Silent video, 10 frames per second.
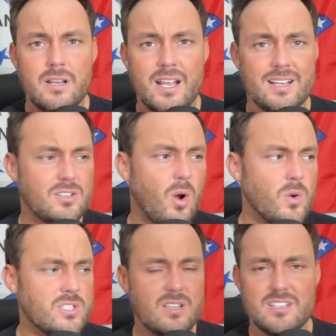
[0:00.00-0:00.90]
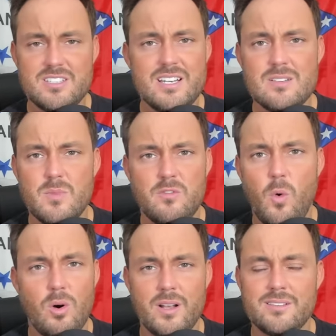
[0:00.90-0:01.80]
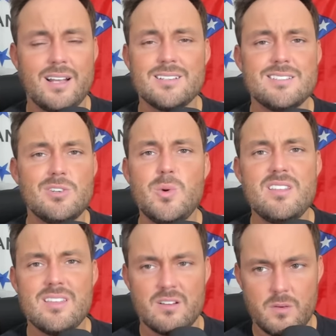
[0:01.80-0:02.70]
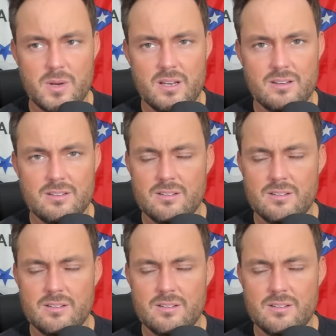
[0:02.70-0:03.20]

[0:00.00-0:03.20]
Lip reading: And it goes into the season before. Like, that doesn't do anything for me.